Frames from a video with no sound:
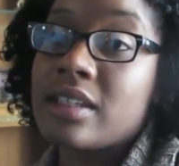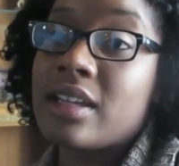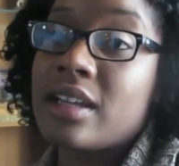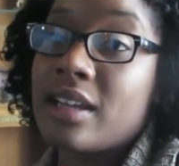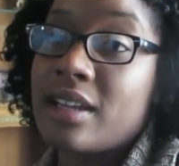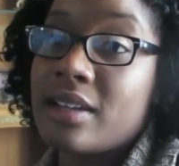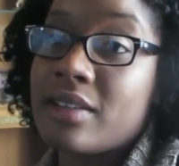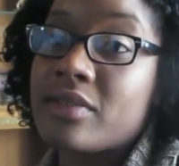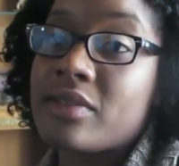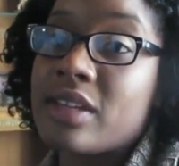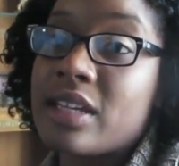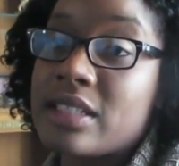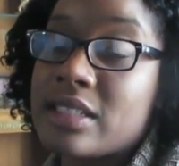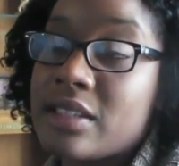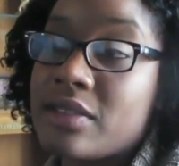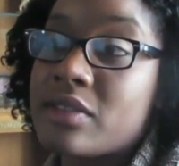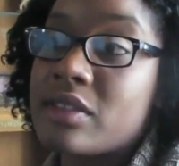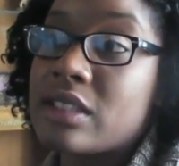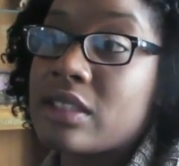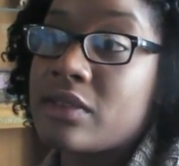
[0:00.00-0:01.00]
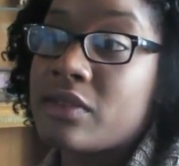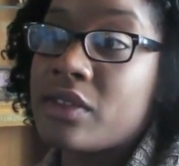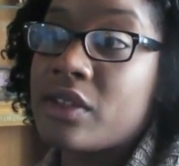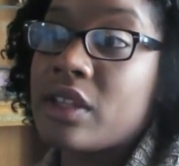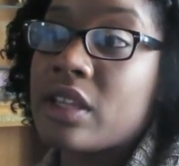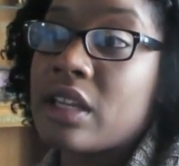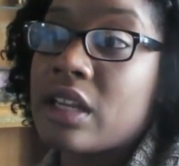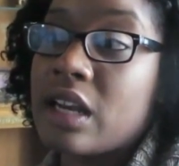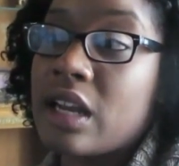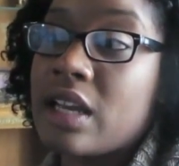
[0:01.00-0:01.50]
I have. I definitely feel
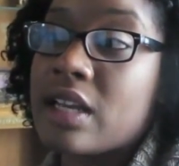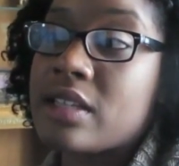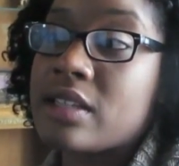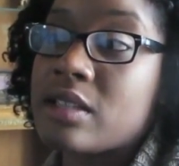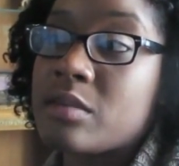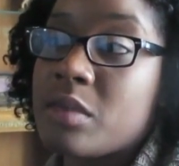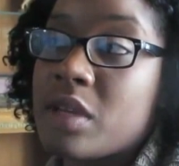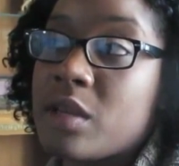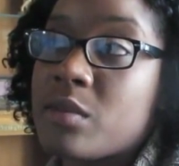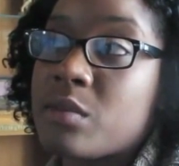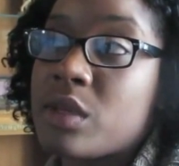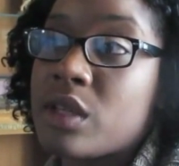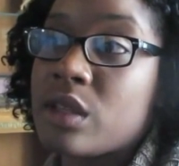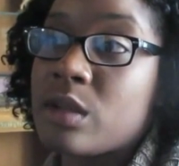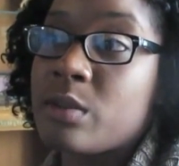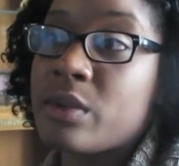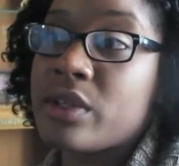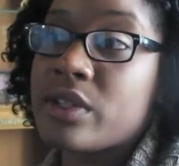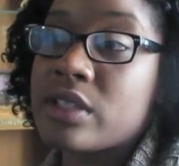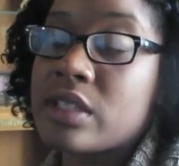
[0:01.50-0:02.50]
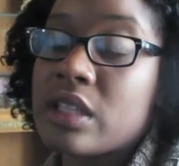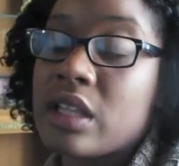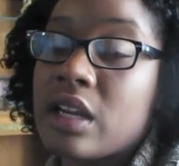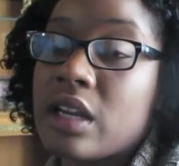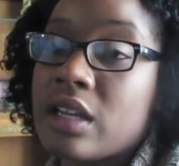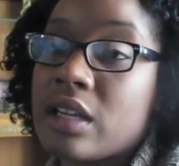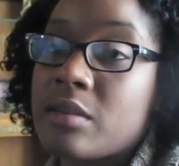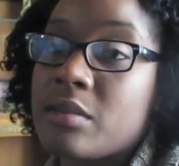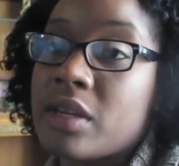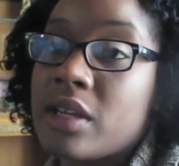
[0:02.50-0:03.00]
that it has made me the person that
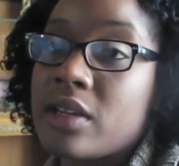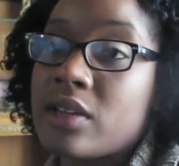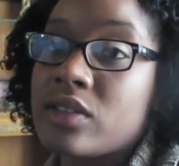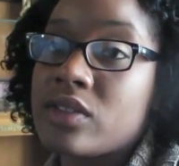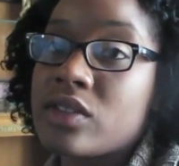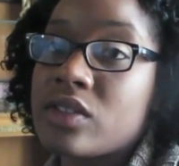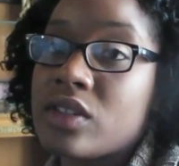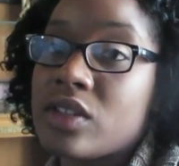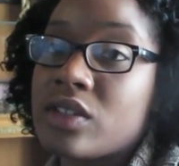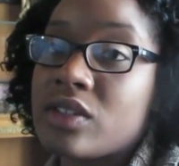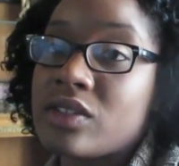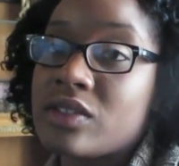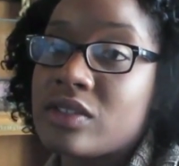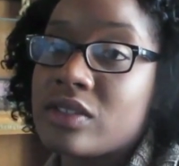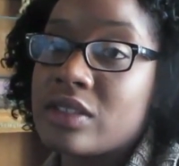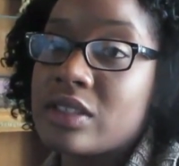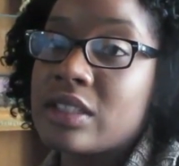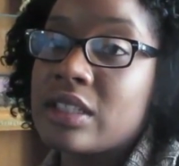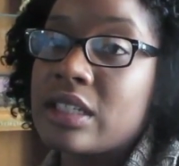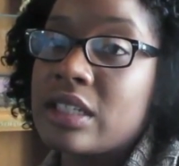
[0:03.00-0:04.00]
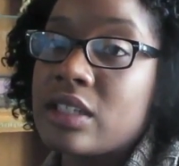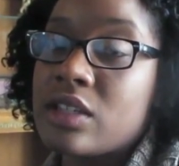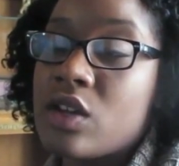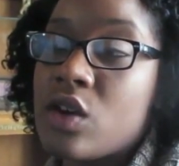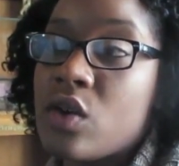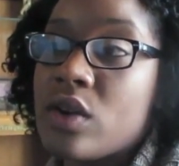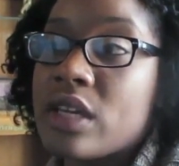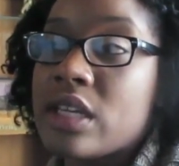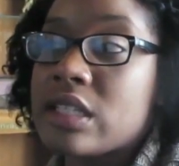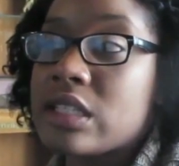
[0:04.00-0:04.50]
I am now. So
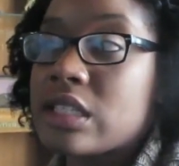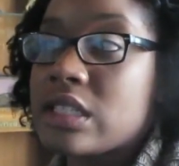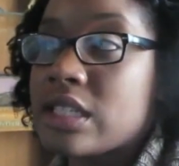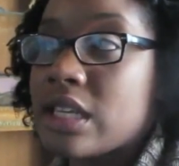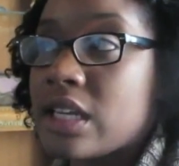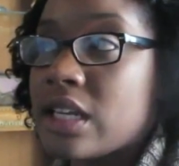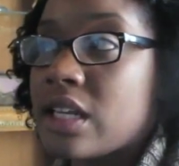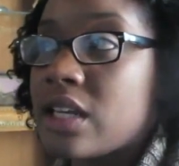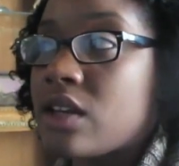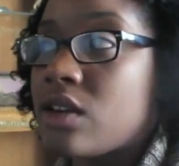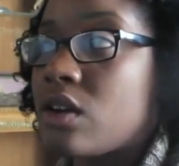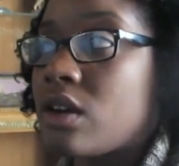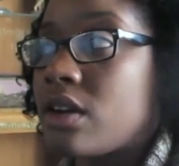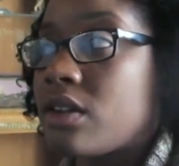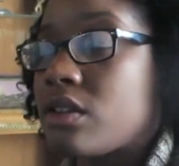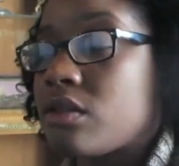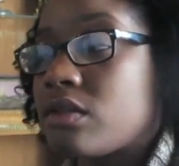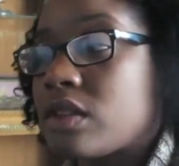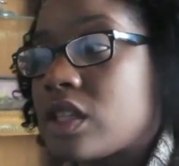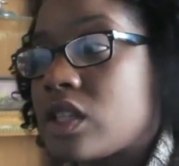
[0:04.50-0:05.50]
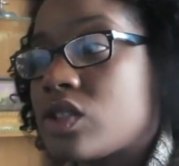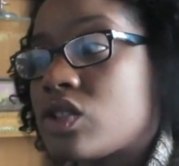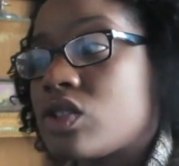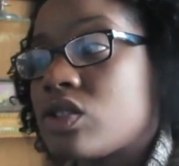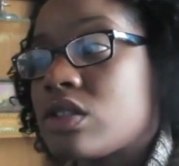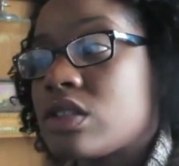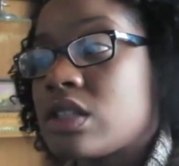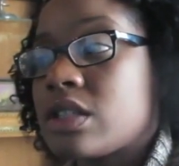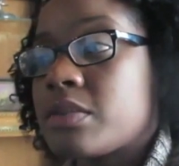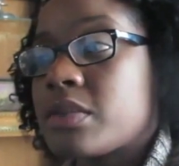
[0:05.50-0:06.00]
going into dating or other
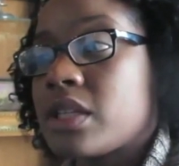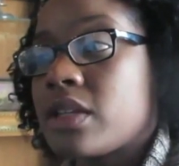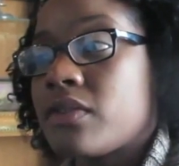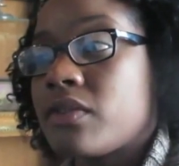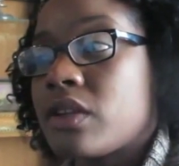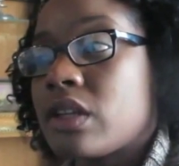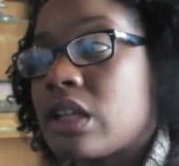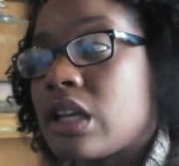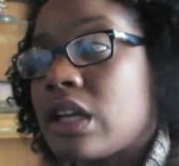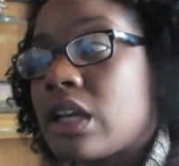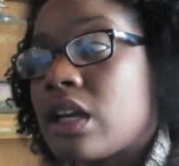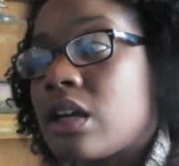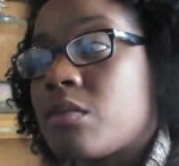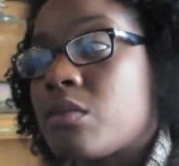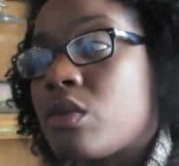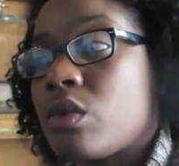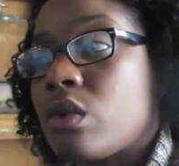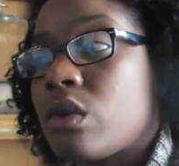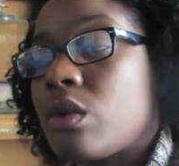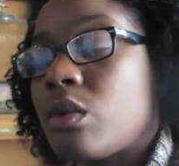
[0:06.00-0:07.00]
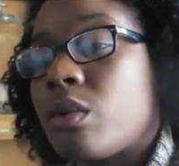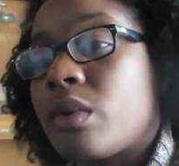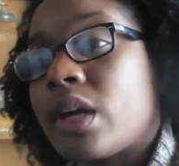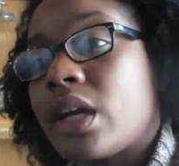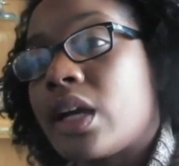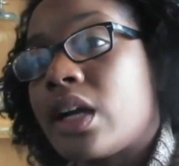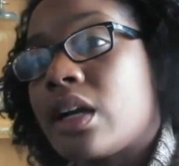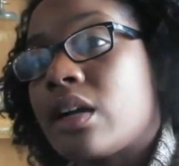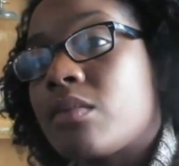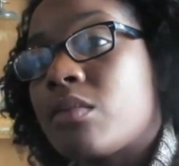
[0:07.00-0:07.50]
relationships, I feel like I'm more
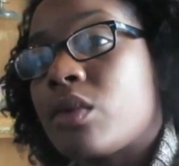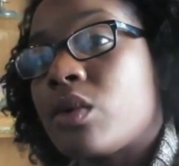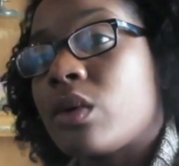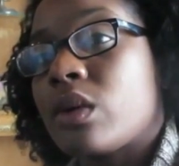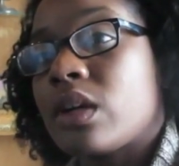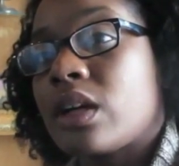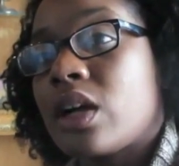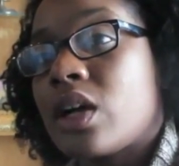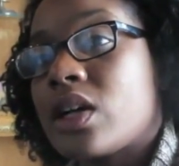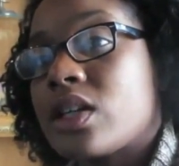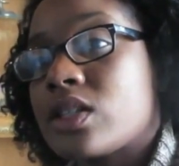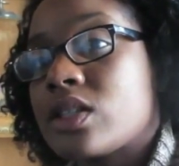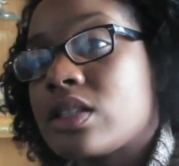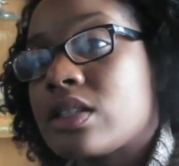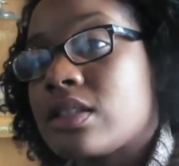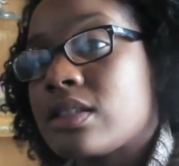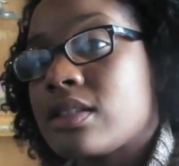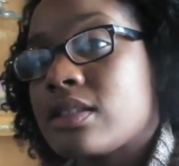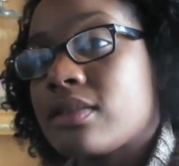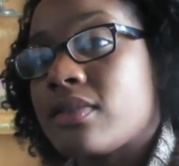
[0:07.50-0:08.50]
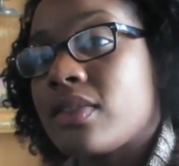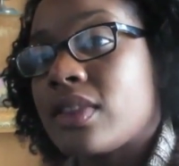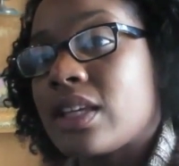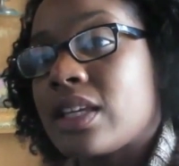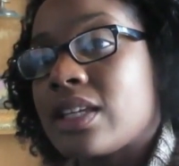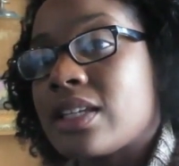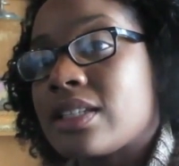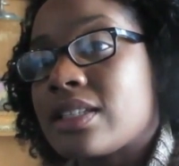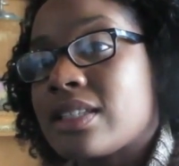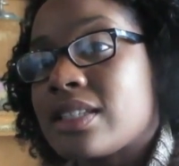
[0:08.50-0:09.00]
aware and more cautious of
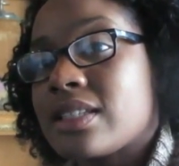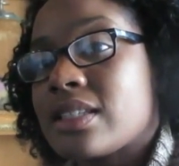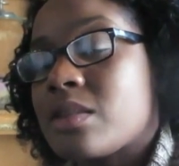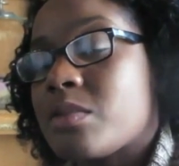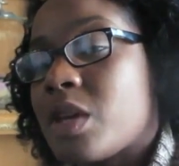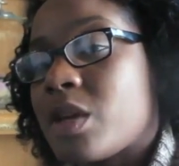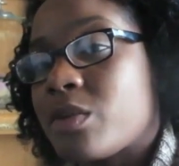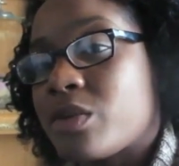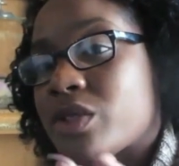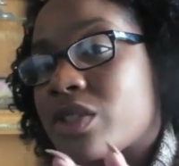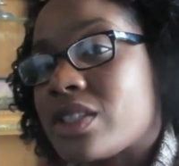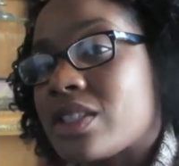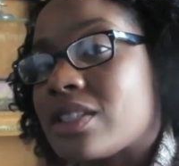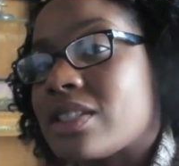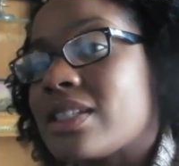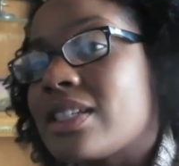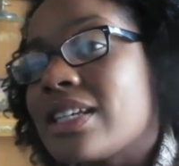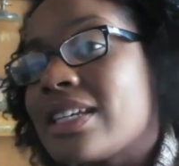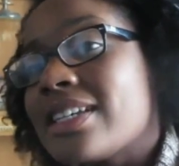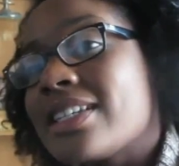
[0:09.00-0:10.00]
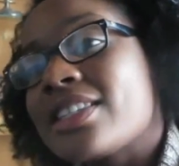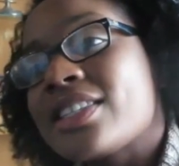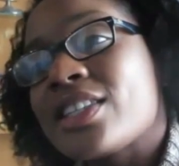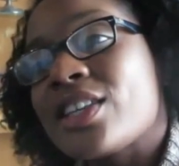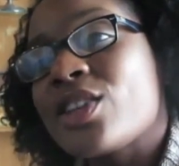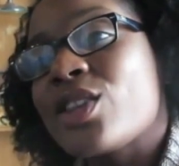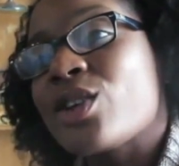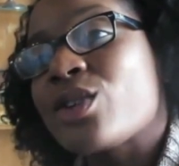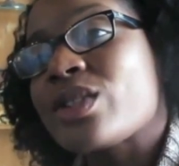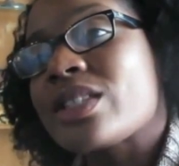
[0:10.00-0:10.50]
things because I'm able to
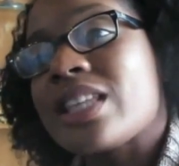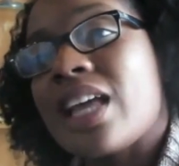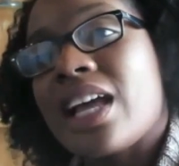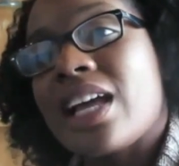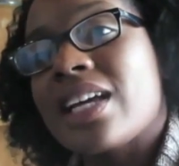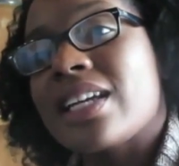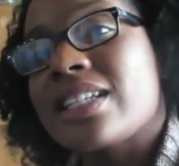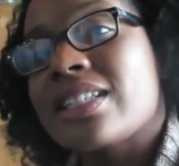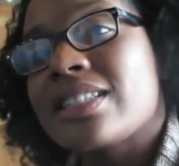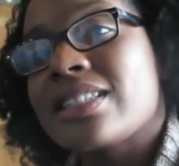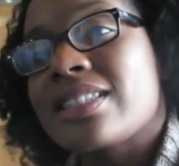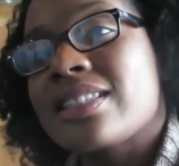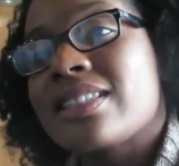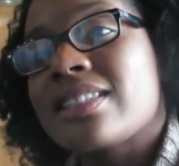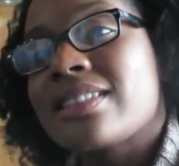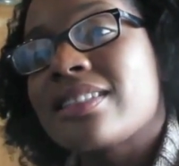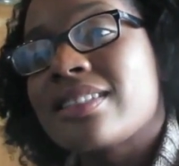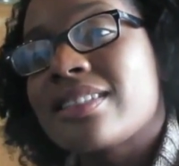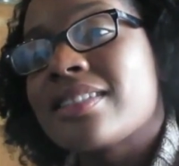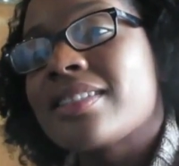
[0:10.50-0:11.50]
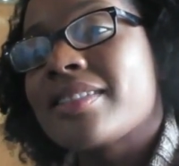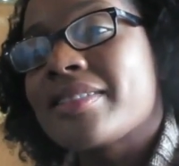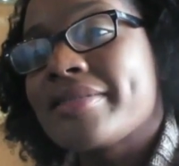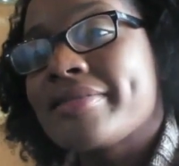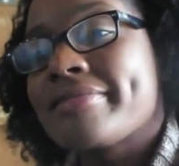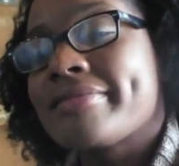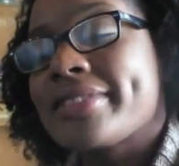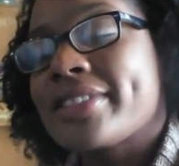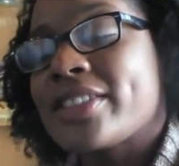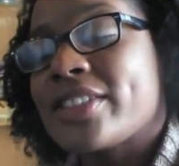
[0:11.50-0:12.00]
see those signs.
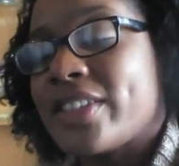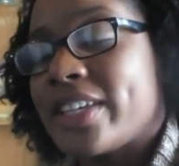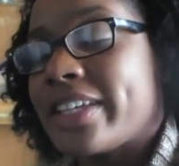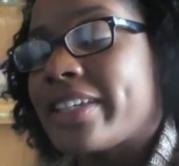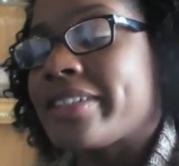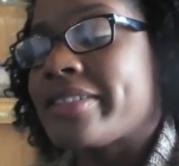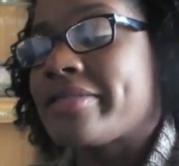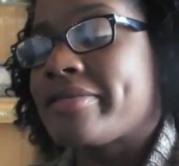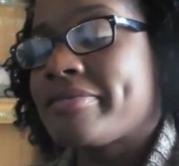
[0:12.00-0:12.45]
So yeah.